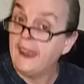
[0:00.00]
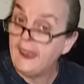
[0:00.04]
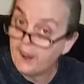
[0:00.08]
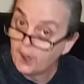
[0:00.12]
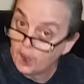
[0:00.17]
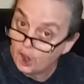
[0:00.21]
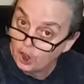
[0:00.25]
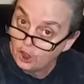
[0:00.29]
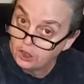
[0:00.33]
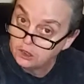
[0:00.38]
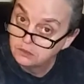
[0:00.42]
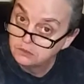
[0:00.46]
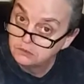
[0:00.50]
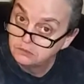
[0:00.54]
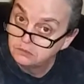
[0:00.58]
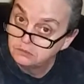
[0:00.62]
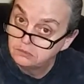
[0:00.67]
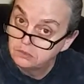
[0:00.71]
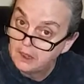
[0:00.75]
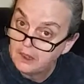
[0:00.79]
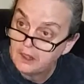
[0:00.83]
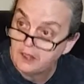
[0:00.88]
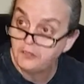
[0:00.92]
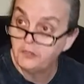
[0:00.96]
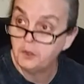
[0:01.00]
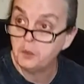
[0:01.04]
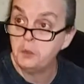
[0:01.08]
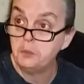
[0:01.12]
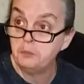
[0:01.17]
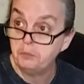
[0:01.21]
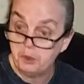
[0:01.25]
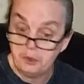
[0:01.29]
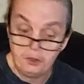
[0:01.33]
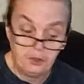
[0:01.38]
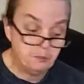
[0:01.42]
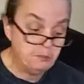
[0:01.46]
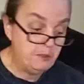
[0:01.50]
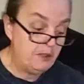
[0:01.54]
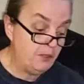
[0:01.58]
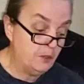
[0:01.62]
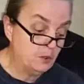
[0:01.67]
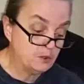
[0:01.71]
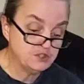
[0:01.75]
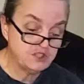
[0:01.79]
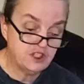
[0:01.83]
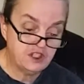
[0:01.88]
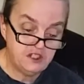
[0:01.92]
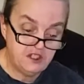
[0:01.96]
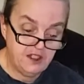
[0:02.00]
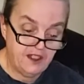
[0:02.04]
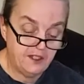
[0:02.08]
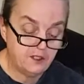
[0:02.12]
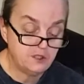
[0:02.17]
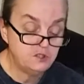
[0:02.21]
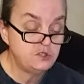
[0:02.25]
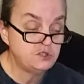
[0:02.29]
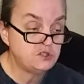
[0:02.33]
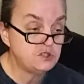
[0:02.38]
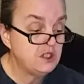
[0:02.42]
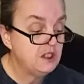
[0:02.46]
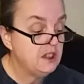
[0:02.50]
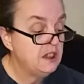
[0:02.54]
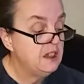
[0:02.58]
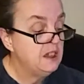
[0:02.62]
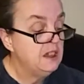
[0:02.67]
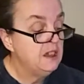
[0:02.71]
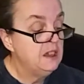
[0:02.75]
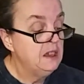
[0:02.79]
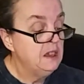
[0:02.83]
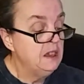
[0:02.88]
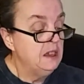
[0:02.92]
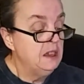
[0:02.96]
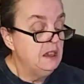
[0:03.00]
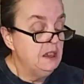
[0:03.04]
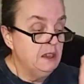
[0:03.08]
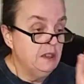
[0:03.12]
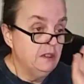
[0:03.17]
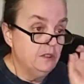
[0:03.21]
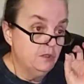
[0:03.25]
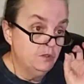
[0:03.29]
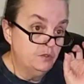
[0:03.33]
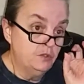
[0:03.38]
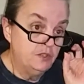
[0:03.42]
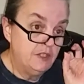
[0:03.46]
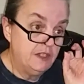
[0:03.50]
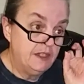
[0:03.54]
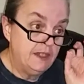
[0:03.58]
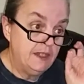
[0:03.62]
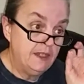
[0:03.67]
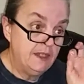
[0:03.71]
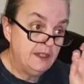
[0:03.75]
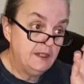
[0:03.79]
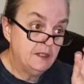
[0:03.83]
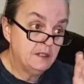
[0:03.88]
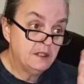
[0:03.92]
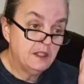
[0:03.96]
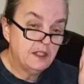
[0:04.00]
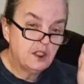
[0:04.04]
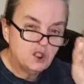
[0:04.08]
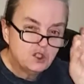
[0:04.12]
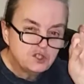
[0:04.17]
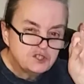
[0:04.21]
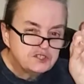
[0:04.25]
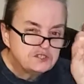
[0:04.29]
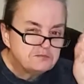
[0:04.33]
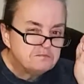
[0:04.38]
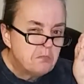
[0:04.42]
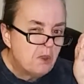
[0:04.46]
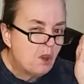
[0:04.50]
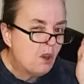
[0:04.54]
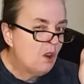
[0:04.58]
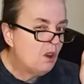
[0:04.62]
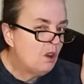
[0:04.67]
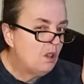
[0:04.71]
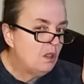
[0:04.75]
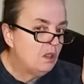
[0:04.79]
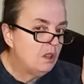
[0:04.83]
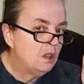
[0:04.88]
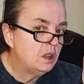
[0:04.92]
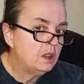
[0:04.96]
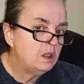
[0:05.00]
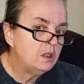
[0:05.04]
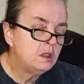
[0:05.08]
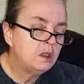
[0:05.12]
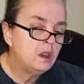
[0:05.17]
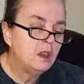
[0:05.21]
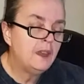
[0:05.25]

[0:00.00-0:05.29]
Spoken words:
hair out of them and put them in those containers. The little small